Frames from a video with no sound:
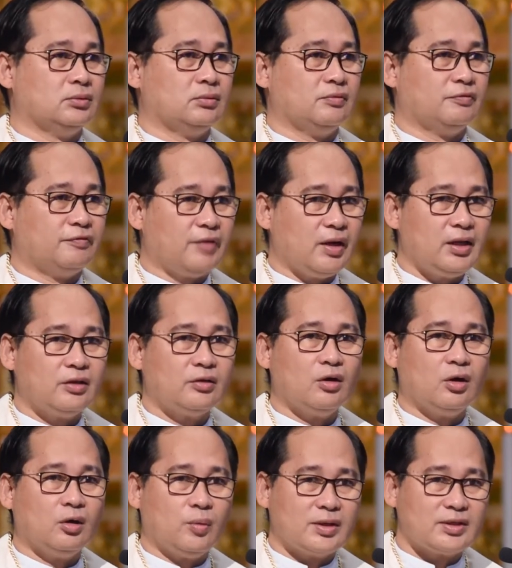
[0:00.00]
Faith
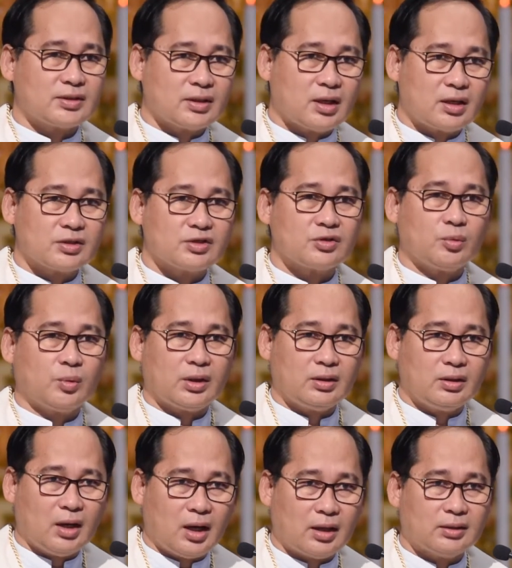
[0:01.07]
always starts with
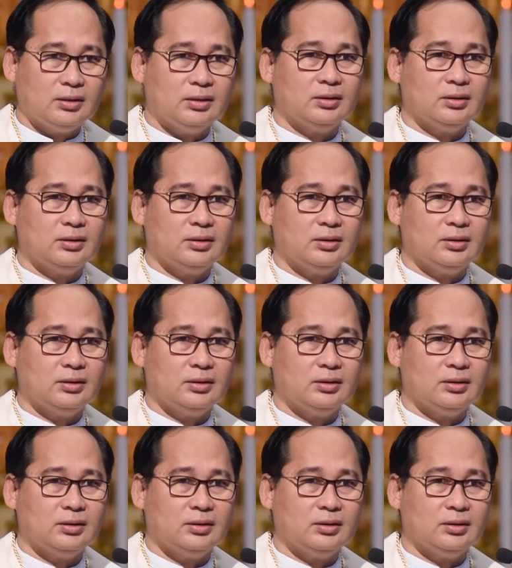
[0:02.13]
God.